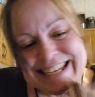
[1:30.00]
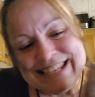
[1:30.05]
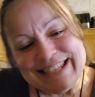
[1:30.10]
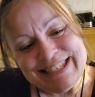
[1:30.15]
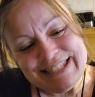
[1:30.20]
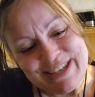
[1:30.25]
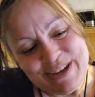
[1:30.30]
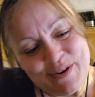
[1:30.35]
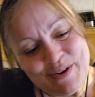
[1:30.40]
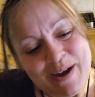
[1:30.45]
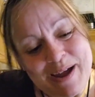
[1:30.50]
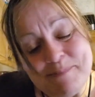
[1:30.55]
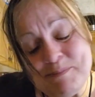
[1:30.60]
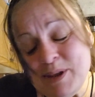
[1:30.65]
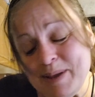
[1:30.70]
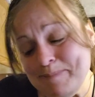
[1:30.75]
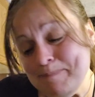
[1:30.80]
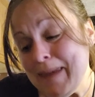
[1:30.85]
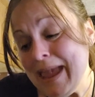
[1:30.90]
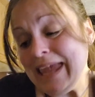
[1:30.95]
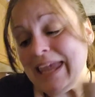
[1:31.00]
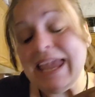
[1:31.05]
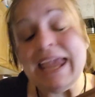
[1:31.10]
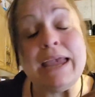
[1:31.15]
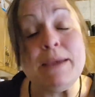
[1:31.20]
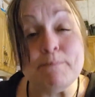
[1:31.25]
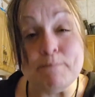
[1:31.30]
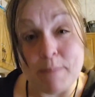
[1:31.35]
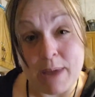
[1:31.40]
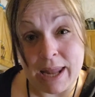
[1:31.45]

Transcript: So I'm making